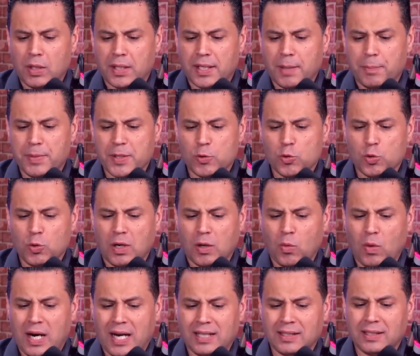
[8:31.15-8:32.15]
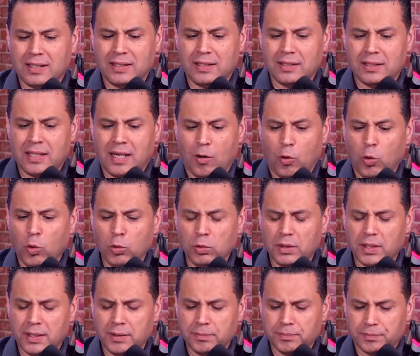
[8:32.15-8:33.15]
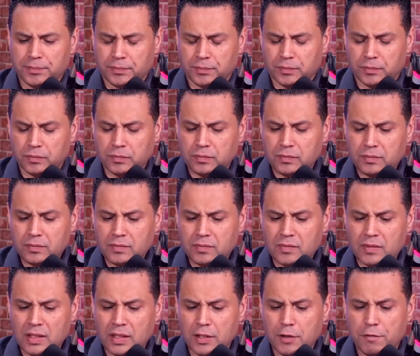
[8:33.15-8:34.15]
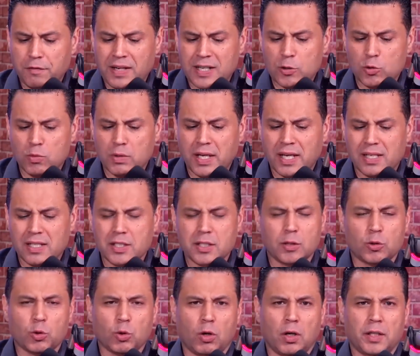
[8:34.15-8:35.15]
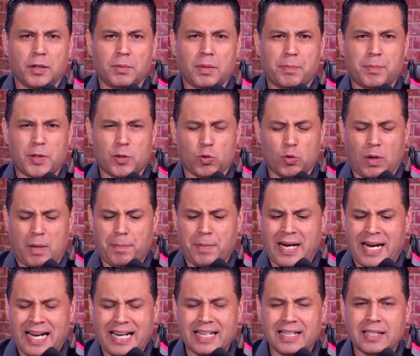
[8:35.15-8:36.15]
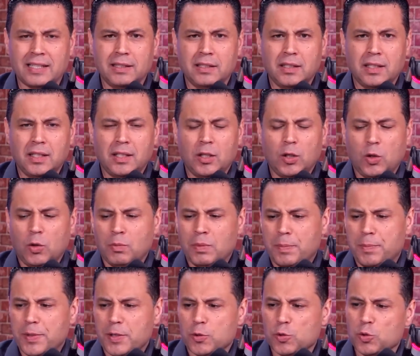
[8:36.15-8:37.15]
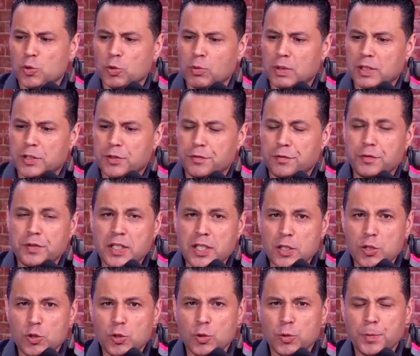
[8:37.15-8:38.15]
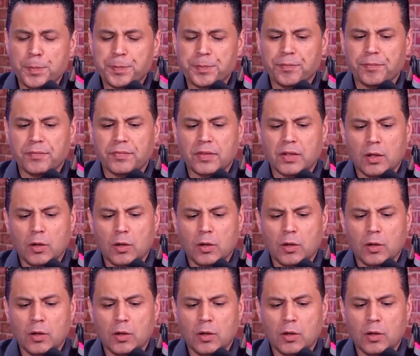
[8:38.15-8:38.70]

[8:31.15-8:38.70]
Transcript: It's a grudge that they keep against the other and lead them to be bitter, a hard person to deal with.